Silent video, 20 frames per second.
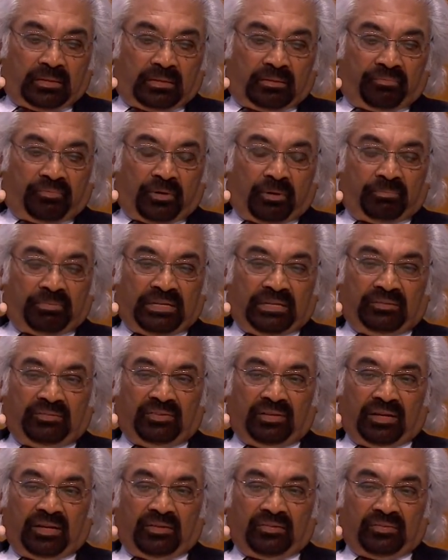from T
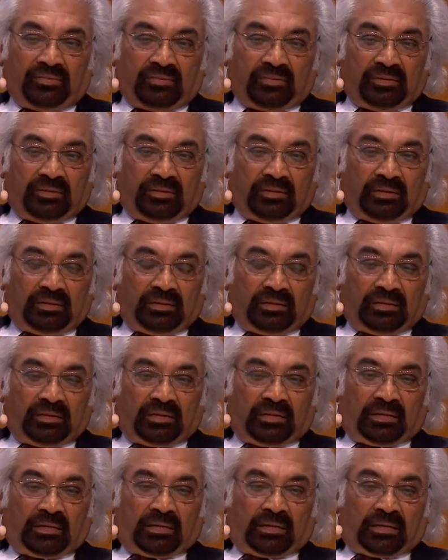C S,
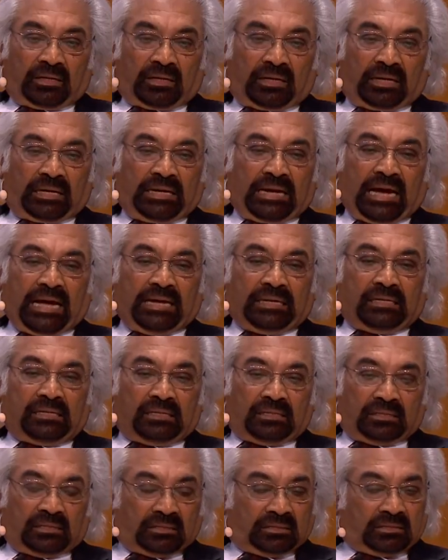and I
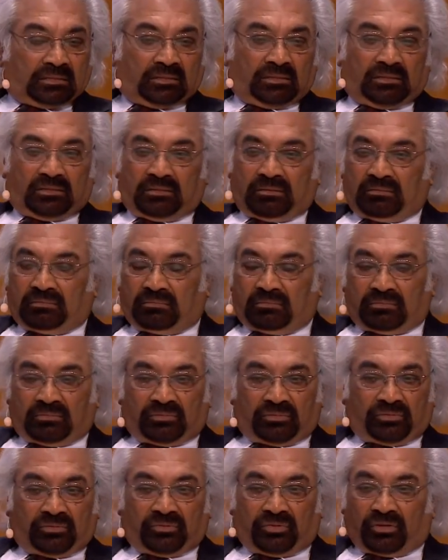
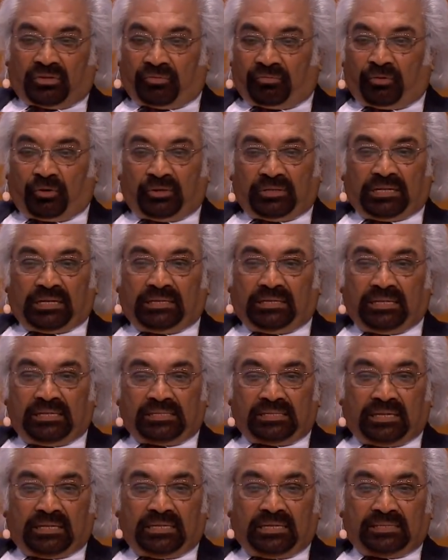sort of looked at this
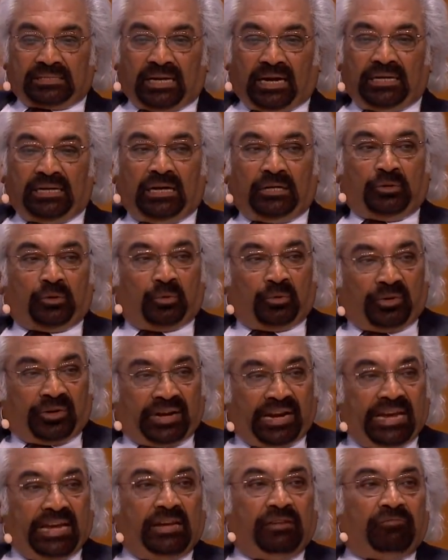and decided to
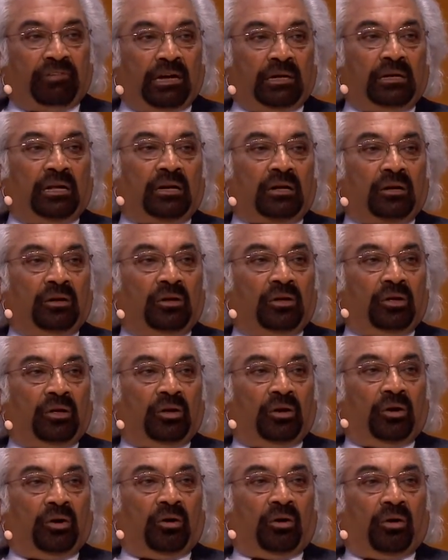train welder
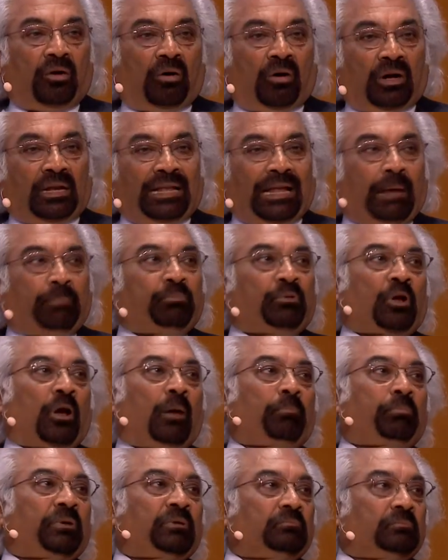on
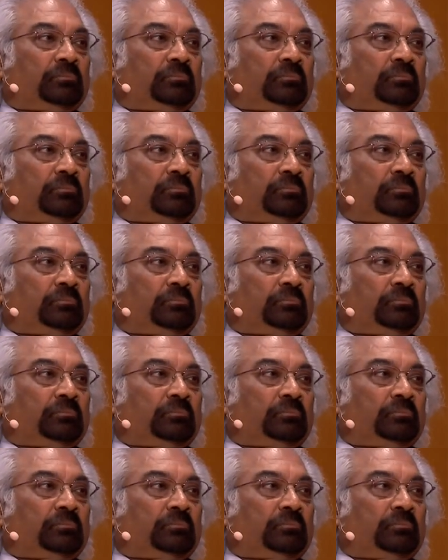laptop.